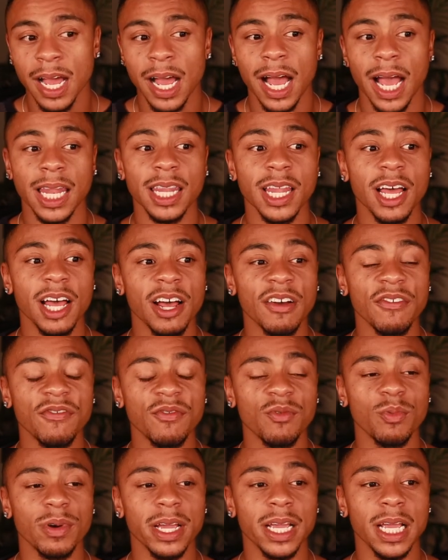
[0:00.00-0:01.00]
I love
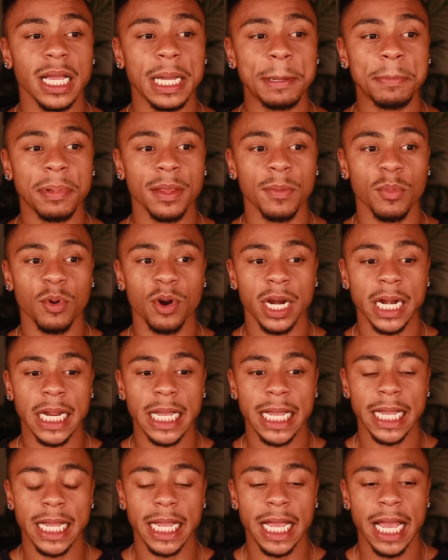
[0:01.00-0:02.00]
waking up in the
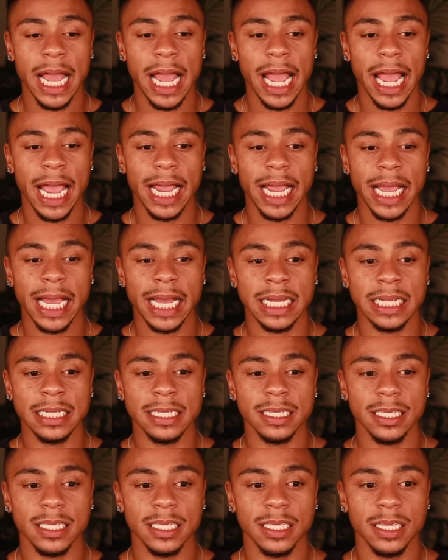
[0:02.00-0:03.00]
morning
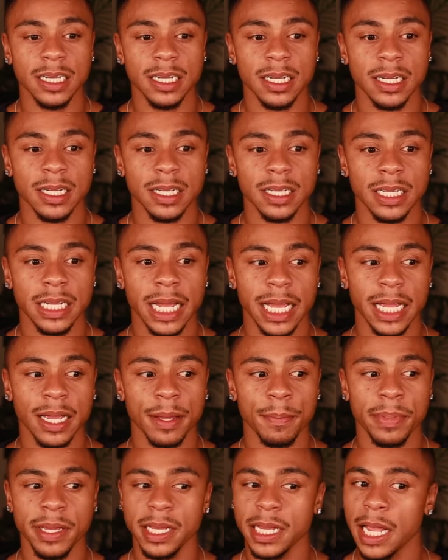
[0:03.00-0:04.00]
and
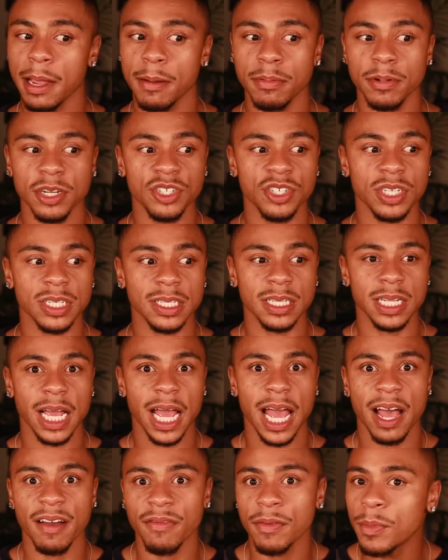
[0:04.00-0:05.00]
like being able to just
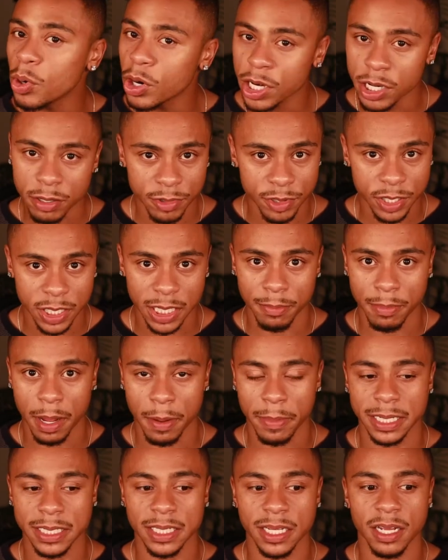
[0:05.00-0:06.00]
have a morning routine by
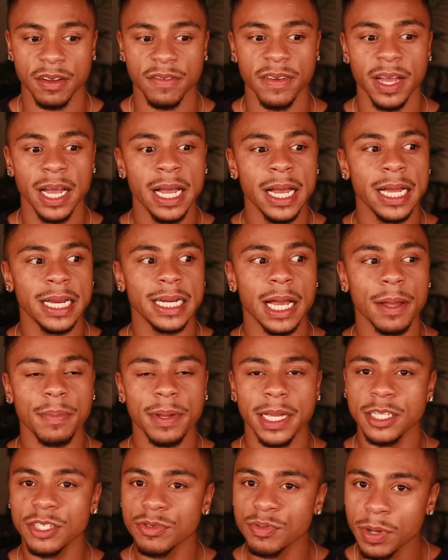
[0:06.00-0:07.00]
myself, not be
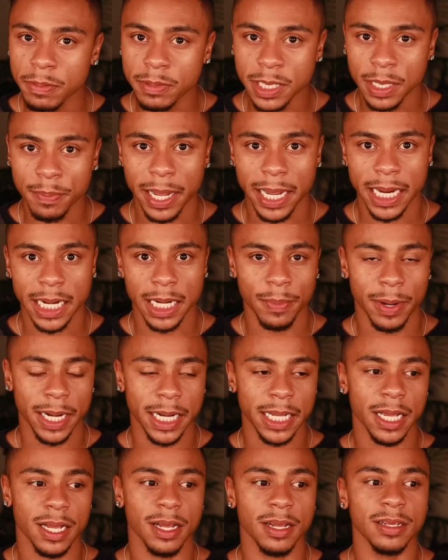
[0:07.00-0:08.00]
interrupted by
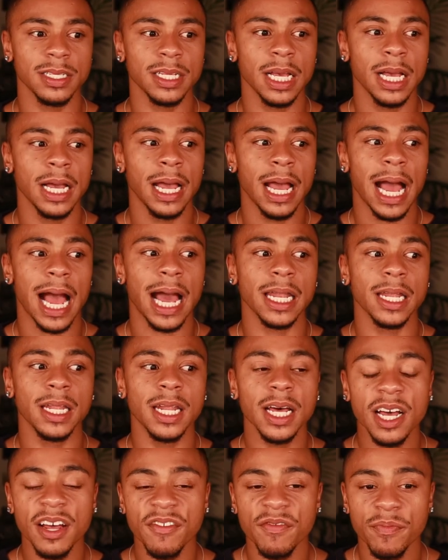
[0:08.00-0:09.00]
anybody else. I
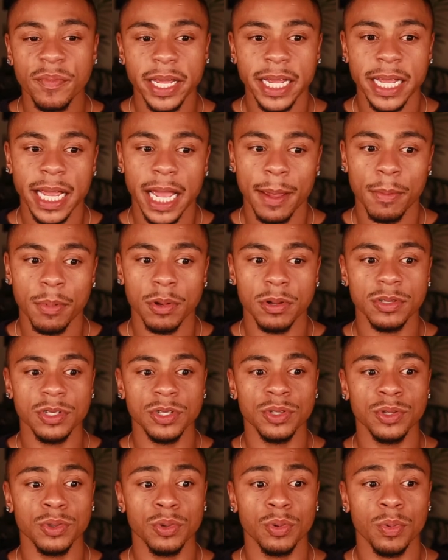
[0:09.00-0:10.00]
love being able
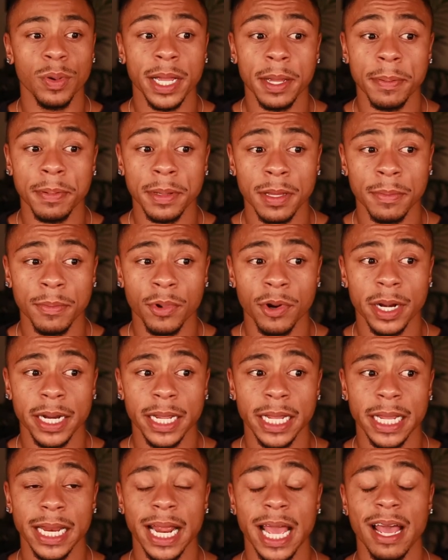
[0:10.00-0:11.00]
to wake up in the
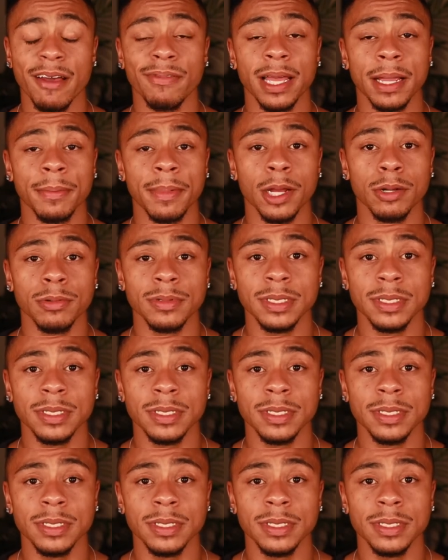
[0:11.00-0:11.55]
morning and have like my own